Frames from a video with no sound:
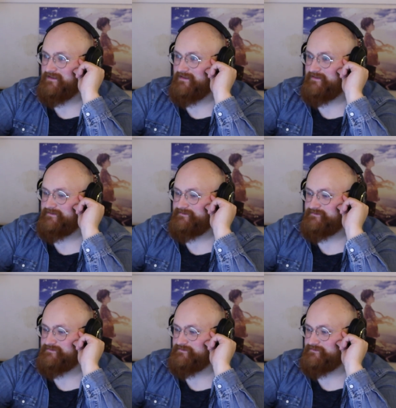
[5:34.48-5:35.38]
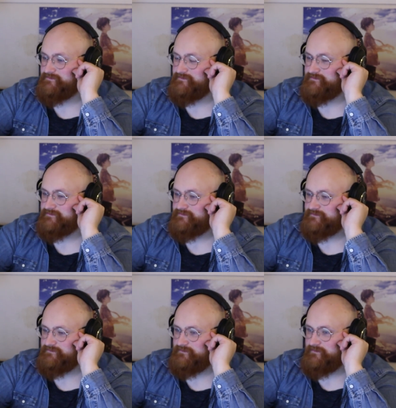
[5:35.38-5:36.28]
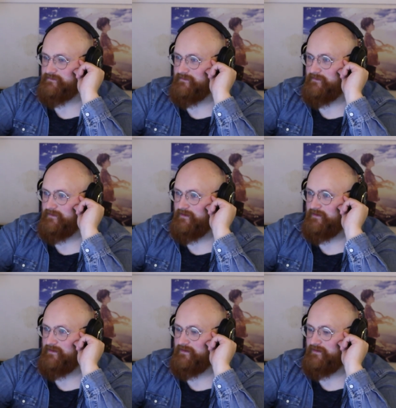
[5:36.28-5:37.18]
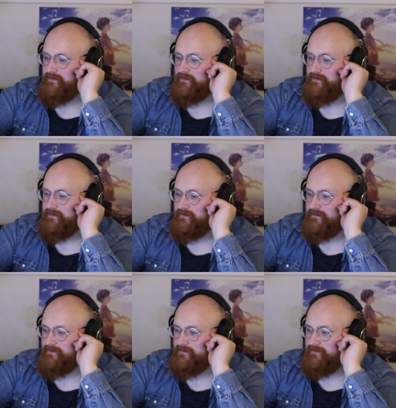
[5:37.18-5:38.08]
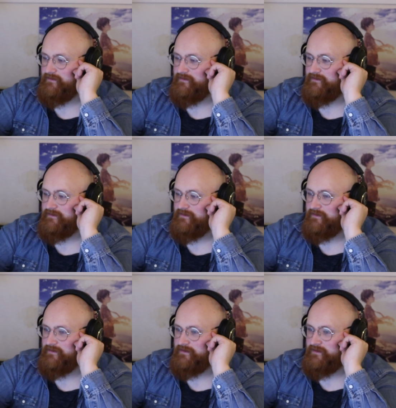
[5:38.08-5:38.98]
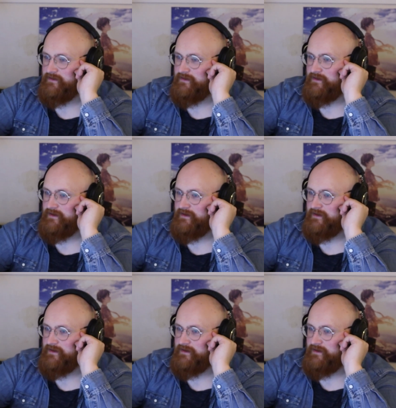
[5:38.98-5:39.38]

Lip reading: Nobody speaks.